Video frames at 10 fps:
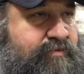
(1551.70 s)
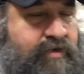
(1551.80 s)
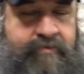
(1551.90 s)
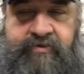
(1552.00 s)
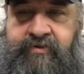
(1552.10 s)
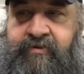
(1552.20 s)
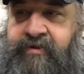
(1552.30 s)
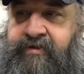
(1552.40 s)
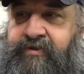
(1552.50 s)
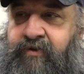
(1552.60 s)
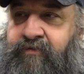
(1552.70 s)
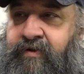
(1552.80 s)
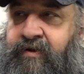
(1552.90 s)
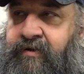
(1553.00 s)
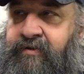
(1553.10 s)
I'm enjoying it so
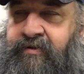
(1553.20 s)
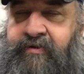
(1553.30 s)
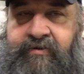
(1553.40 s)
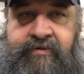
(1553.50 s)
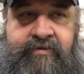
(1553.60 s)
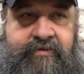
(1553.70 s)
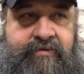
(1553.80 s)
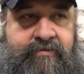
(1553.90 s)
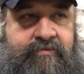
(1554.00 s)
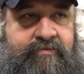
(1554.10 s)
far. You know, it's